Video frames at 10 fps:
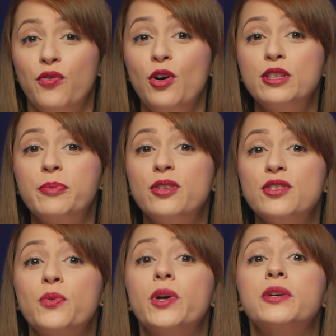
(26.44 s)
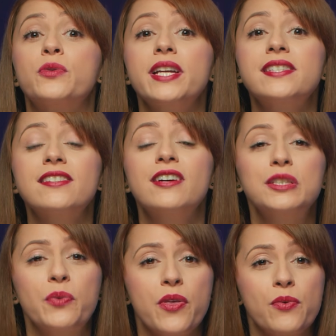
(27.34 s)
Foldables were a great
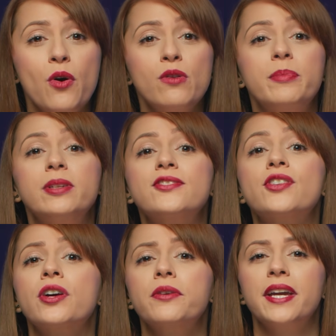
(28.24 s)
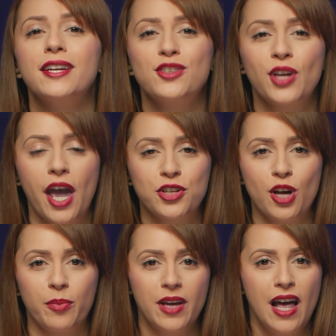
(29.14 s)
start, with rollables hurrying to catch
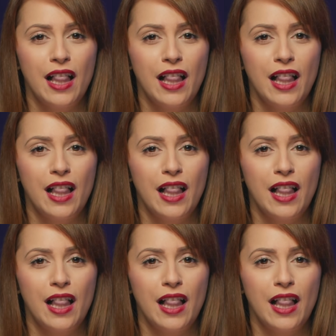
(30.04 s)
up.